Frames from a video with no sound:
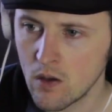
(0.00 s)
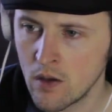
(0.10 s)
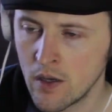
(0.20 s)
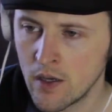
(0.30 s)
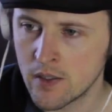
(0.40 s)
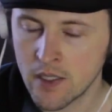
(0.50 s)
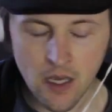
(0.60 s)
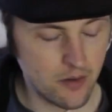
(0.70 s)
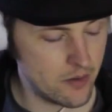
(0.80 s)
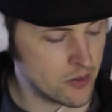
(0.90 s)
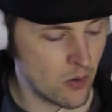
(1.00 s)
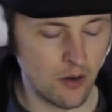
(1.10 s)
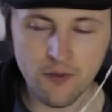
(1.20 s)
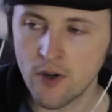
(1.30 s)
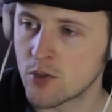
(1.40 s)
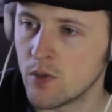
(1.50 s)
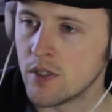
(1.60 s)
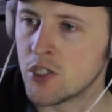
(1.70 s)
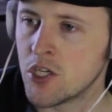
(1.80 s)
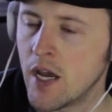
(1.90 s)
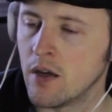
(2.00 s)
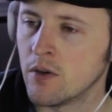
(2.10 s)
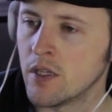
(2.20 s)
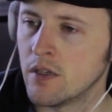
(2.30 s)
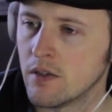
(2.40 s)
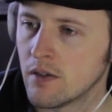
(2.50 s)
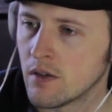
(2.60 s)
together. So our first one, G Ionian.